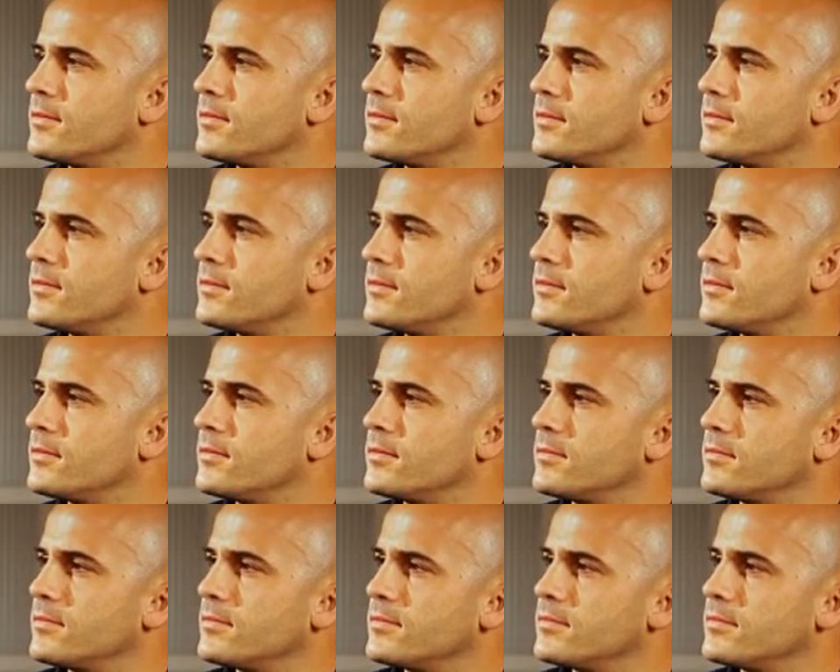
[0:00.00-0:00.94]

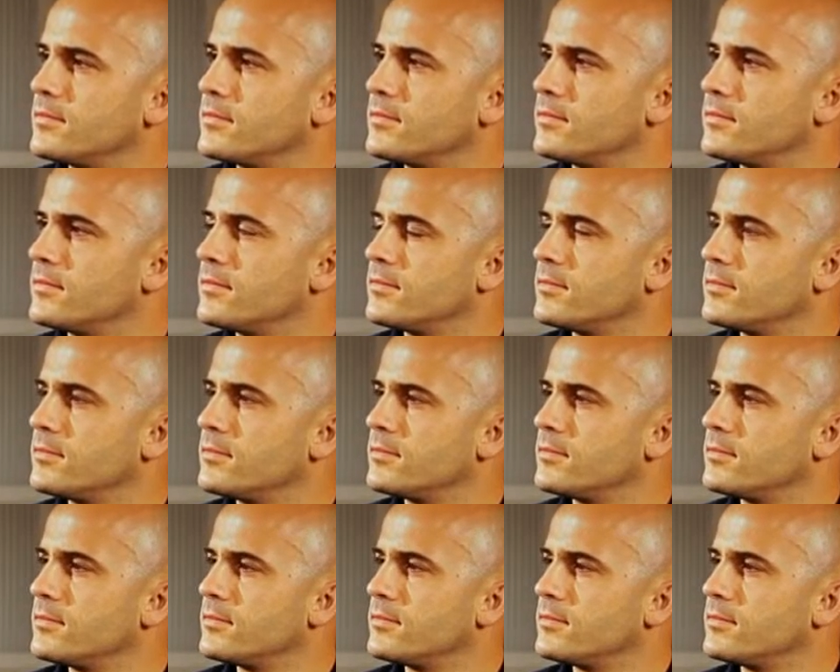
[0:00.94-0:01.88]

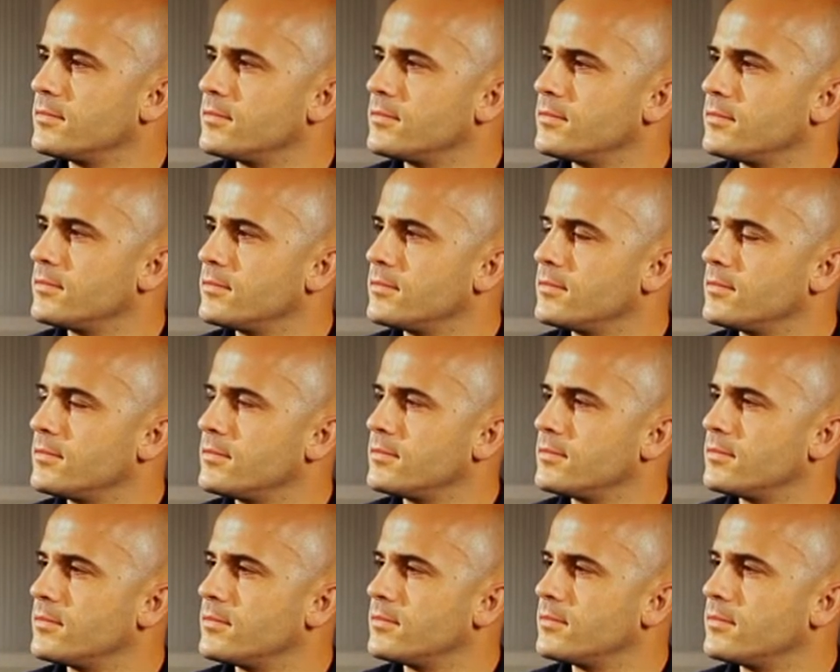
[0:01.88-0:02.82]

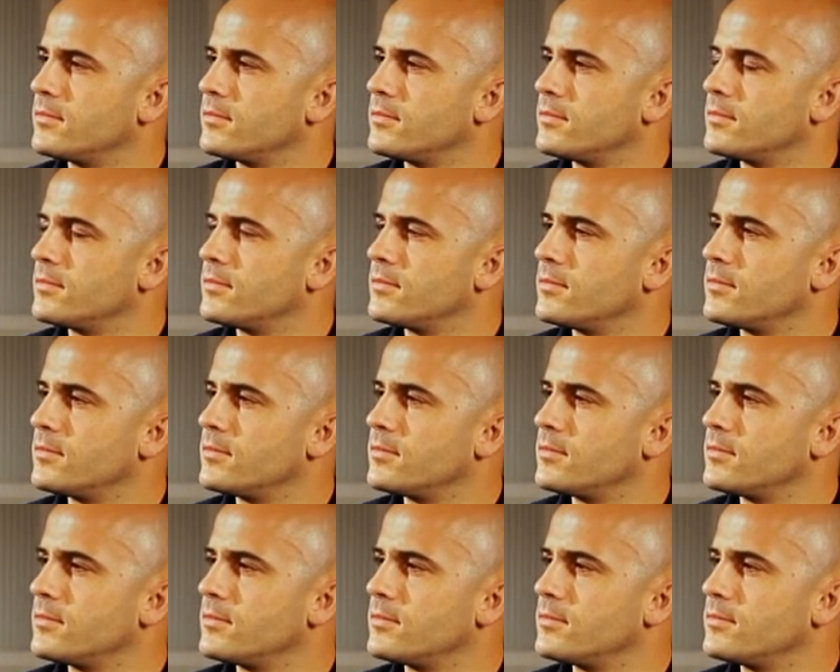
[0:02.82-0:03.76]

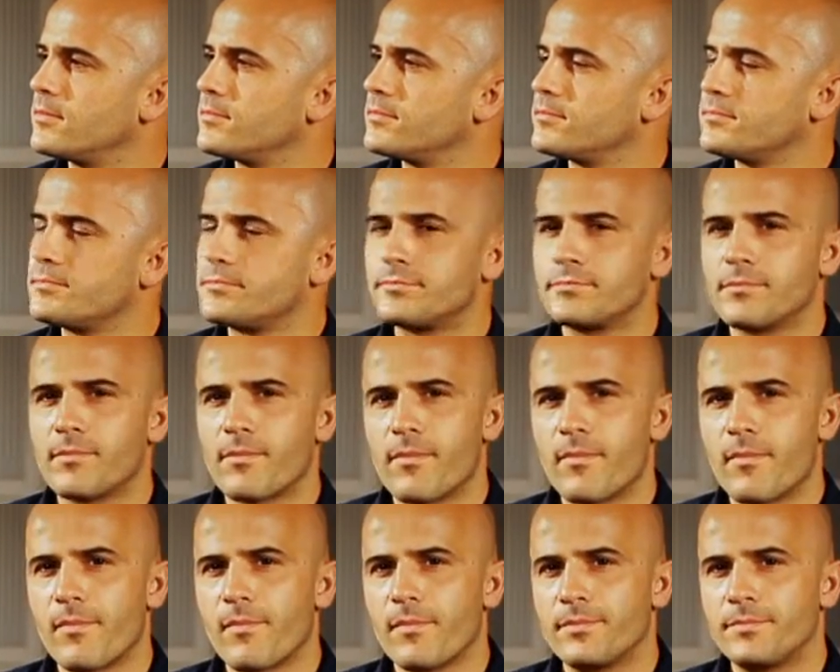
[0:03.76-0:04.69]

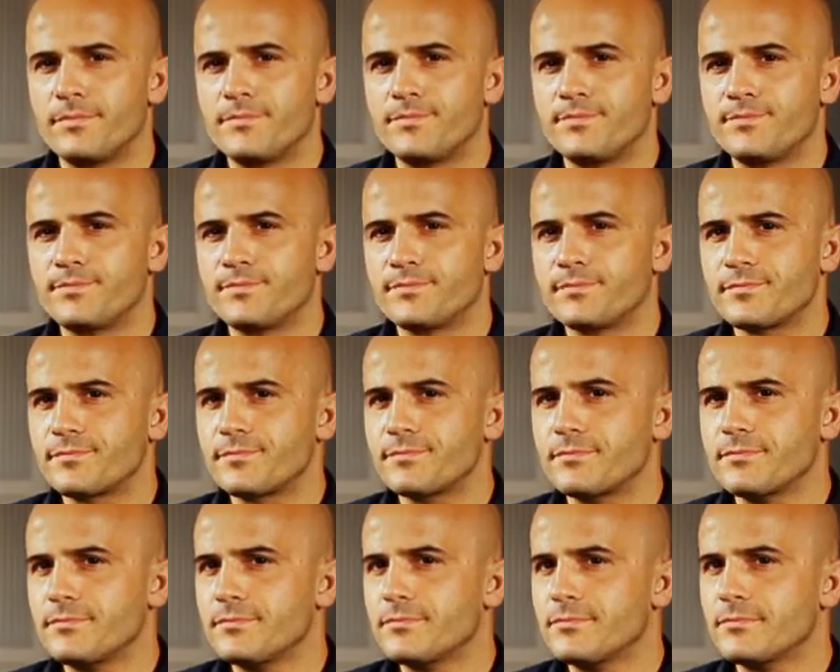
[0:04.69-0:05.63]
No words are spoken by the person on screen.